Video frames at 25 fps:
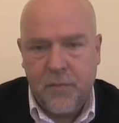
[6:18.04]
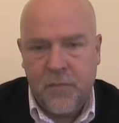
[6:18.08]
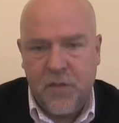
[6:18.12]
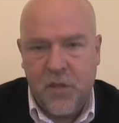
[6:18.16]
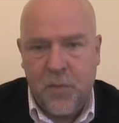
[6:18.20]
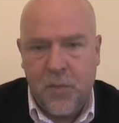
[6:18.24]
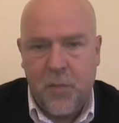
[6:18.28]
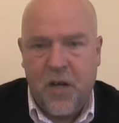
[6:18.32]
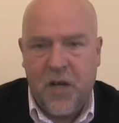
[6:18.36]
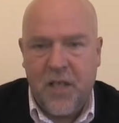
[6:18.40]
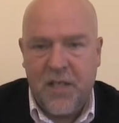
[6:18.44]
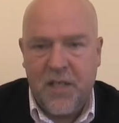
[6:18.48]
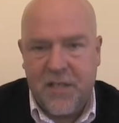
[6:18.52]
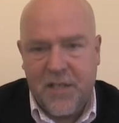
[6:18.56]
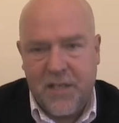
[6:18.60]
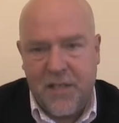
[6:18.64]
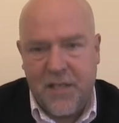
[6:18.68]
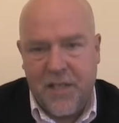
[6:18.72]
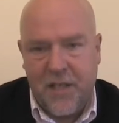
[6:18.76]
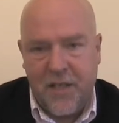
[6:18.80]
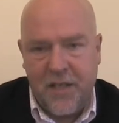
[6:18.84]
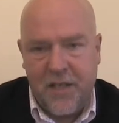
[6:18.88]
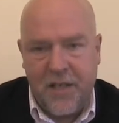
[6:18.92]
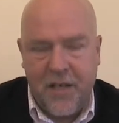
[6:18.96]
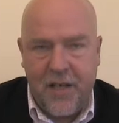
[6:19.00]
You might
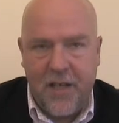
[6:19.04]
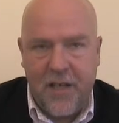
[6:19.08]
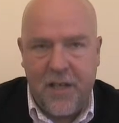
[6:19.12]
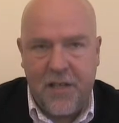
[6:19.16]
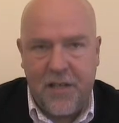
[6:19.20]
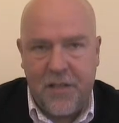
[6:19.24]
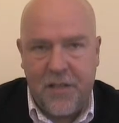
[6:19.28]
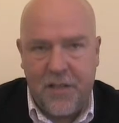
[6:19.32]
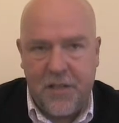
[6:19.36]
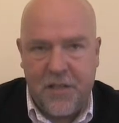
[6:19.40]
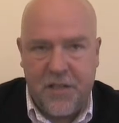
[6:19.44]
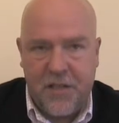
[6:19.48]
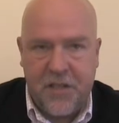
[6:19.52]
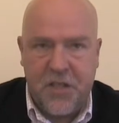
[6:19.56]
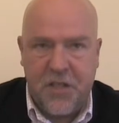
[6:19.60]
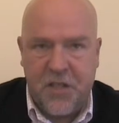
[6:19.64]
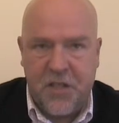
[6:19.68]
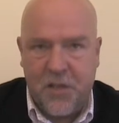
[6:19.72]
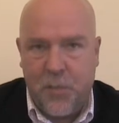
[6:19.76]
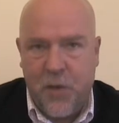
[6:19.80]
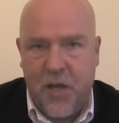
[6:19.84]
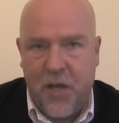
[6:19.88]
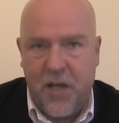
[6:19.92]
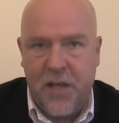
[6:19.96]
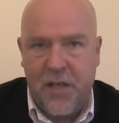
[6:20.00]
say they
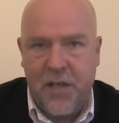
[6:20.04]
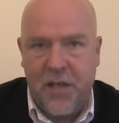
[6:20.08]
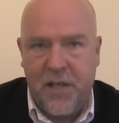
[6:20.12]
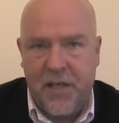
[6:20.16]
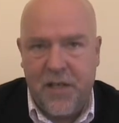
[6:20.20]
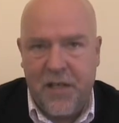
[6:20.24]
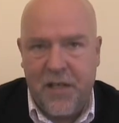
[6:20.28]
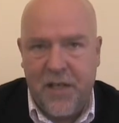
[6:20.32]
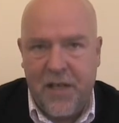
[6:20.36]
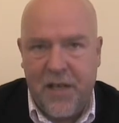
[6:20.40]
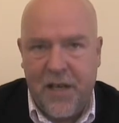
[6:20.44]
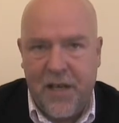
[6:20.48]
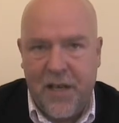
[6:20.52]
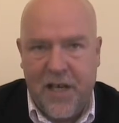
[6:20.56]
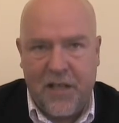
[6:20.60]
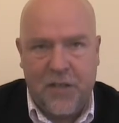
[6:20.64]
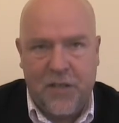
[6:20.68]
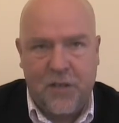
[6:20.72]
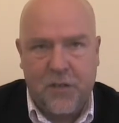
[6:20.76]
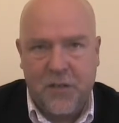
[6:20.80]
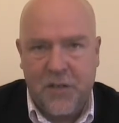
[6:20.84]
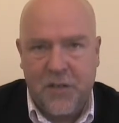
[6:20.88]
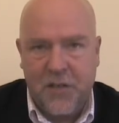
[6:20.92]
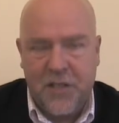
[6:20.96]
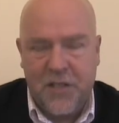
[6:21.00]
suspend
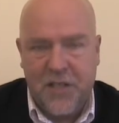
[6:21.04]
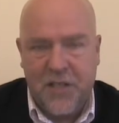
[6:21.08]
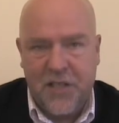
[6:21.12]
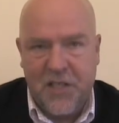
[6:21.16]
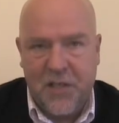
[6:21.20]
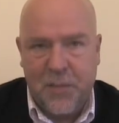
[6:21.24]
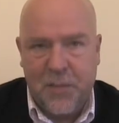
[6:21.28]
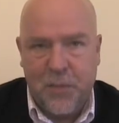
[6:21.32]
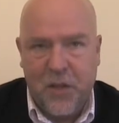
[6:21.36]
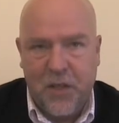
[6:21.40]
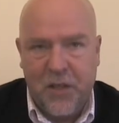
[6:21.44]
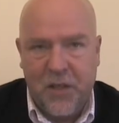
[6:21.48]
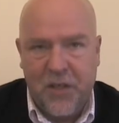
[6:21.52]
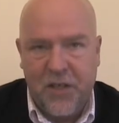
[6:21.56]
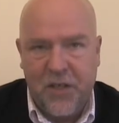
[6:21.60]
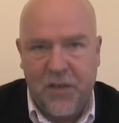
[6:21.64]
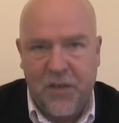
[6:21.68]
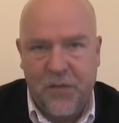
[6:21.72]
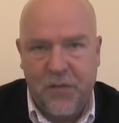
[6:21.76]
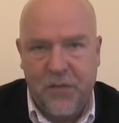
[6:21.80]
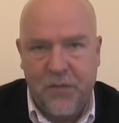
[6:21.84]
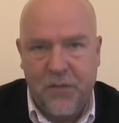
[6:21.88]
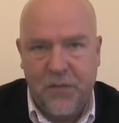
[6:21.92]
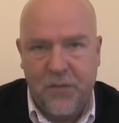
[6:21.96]
adult disbelief.